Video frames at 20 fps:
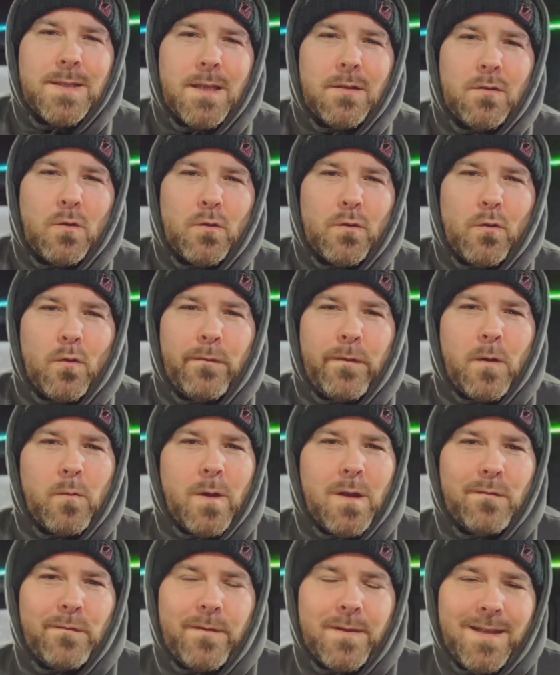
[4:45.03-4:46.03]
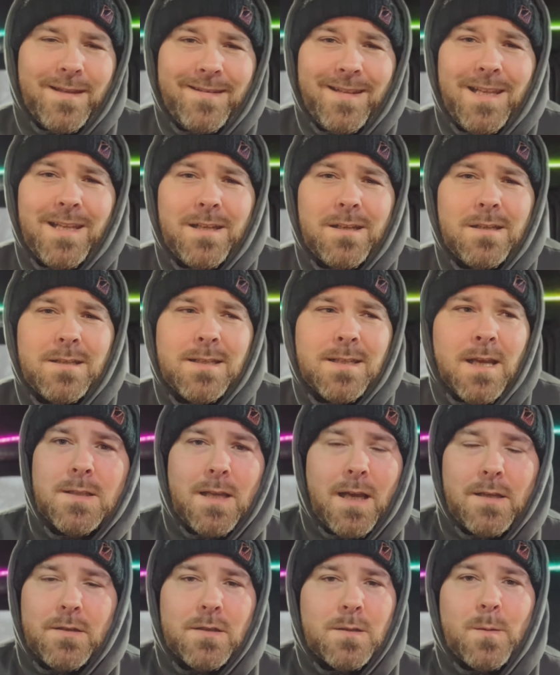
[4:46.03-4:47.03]
I don't know if I went for the dearest.
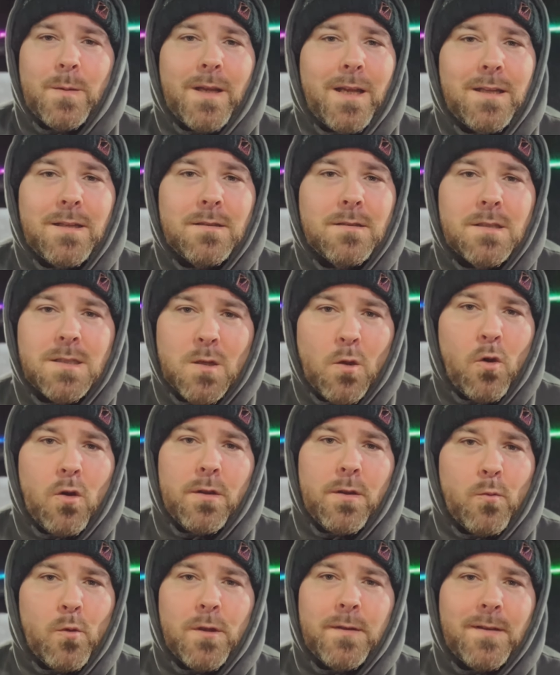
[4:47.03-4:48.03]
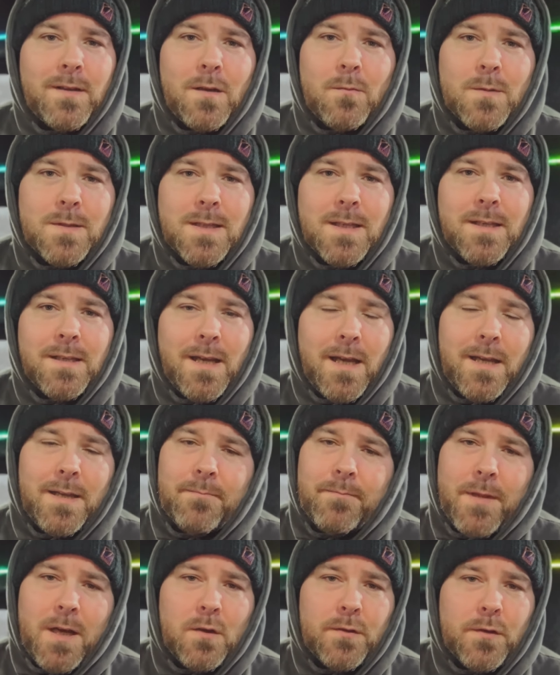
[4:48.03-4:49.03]
I just went in and saw the wood and I was like, aye,
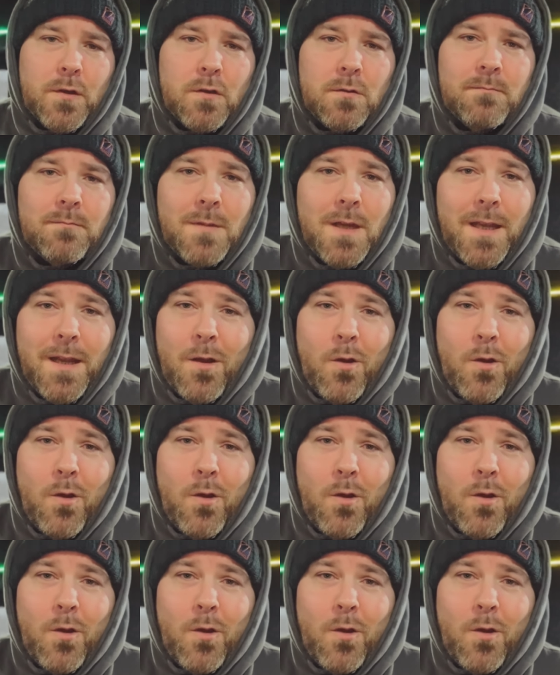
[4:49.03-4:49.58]
that'll do, and I